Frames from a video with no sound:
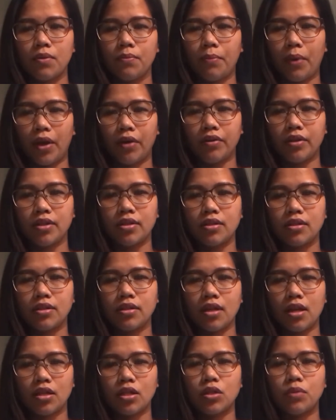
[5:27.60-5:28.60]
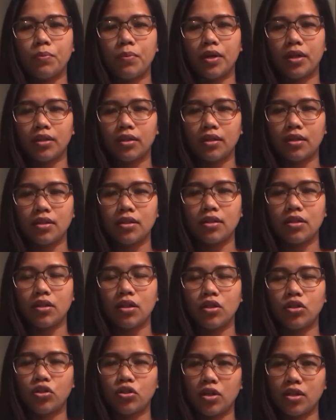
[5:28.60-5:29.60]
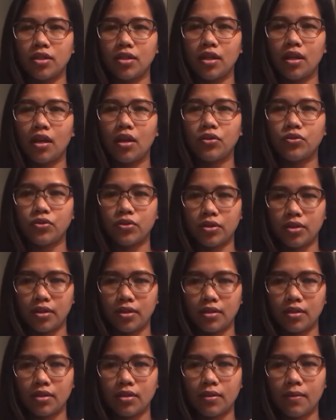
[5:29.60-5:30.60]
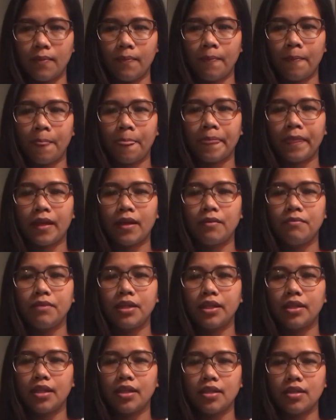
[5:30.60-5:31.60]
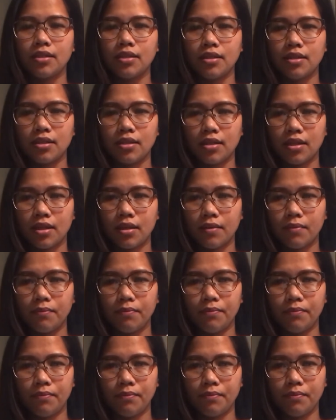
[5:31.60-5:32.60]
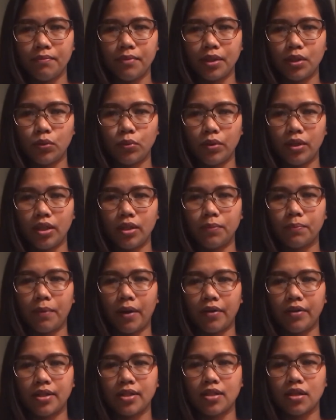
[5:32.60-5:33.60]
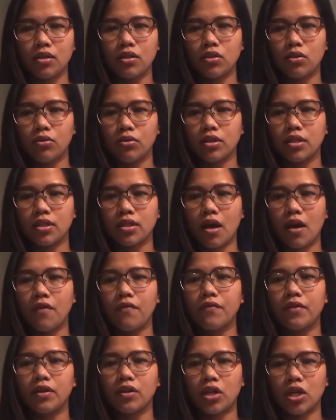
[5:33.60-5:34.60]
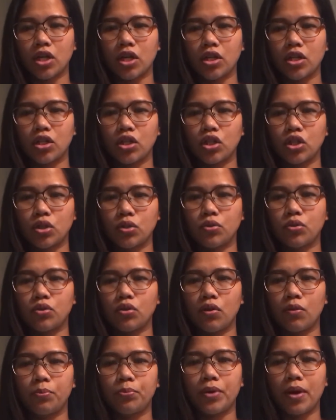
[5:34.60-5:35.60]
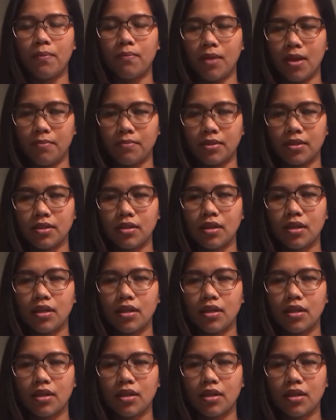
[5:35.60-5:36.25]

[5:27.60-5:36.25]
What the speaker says: parents as partners in addressing concerns. Meetings between parents and school staff encourage to solve problems,